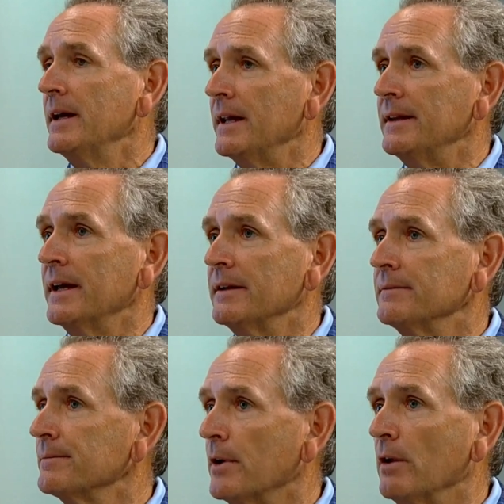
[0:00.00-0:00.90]
and
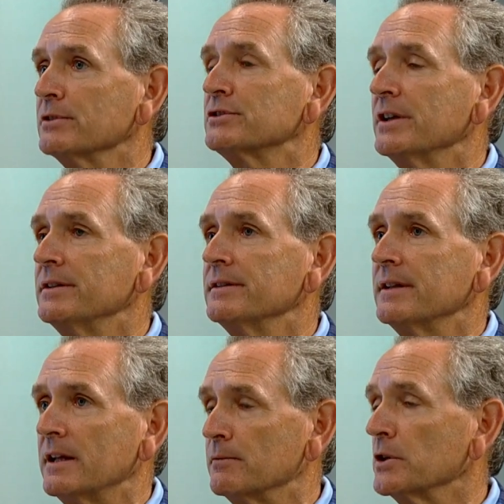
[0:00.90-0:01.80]
then all of a sudden
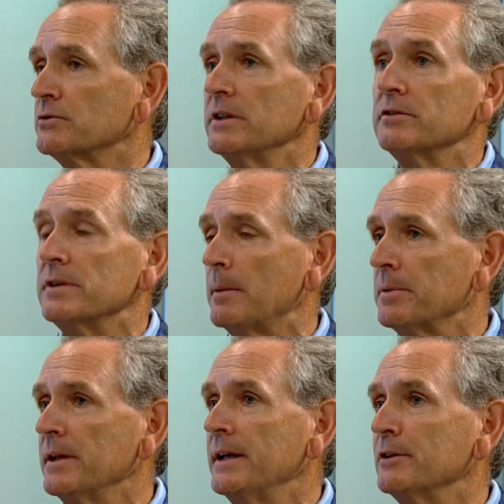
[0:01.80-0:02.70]
they get frustrated, they're not
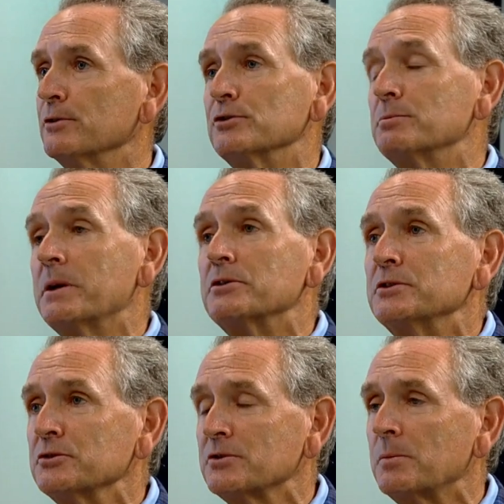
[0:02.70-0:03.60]
playing, or there's a better
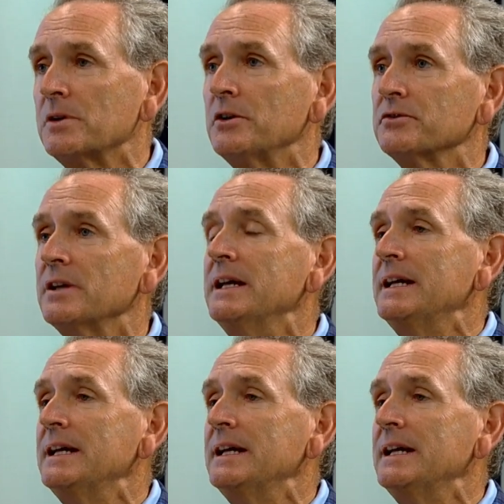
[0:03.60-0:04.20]
deal somewhere else,